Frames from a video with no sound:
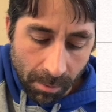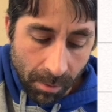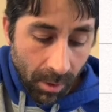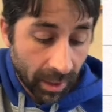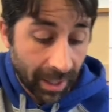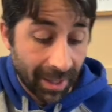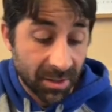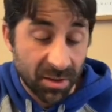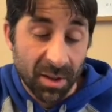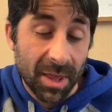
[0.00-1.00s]
Okay,
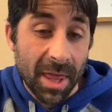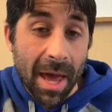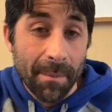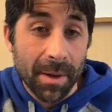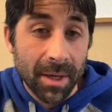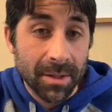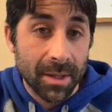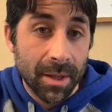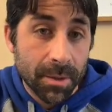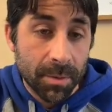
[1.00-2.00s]
so that means in
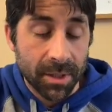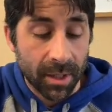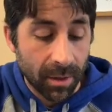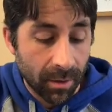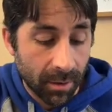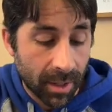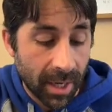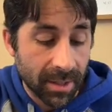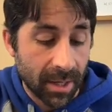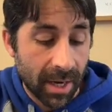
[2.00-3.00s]
this particular
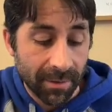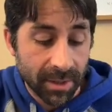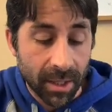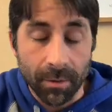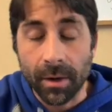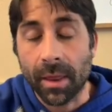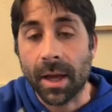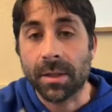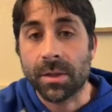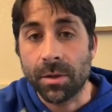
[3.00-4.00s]
case, I have to get rid of
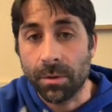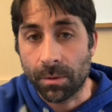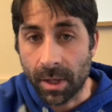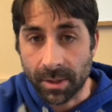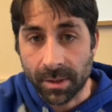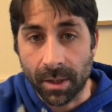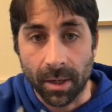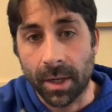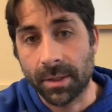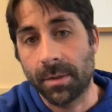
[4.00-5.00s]
that 2 that's sitting
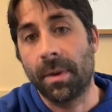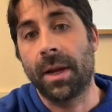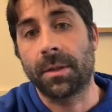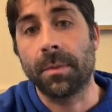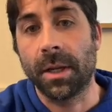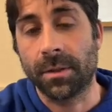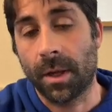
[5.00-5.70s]
next to my exponential.